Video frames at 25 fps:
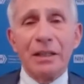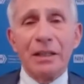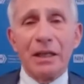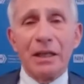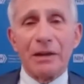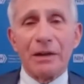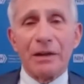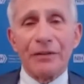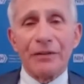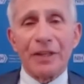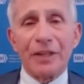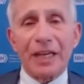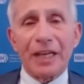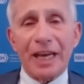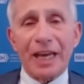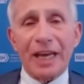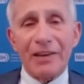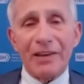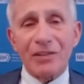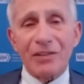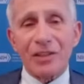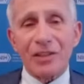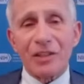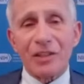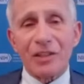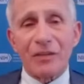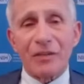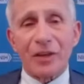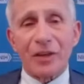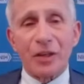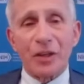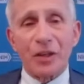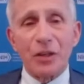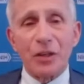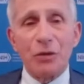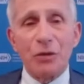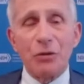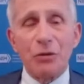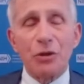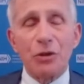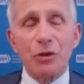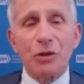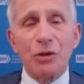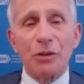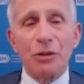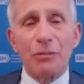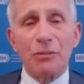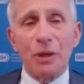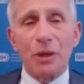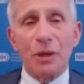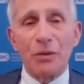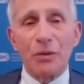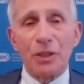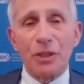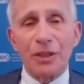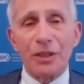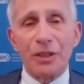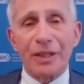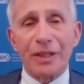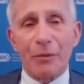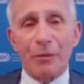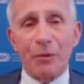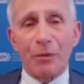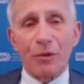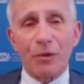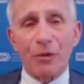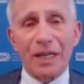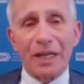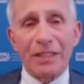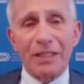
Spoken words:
Of cases of an unusual pneumonia that were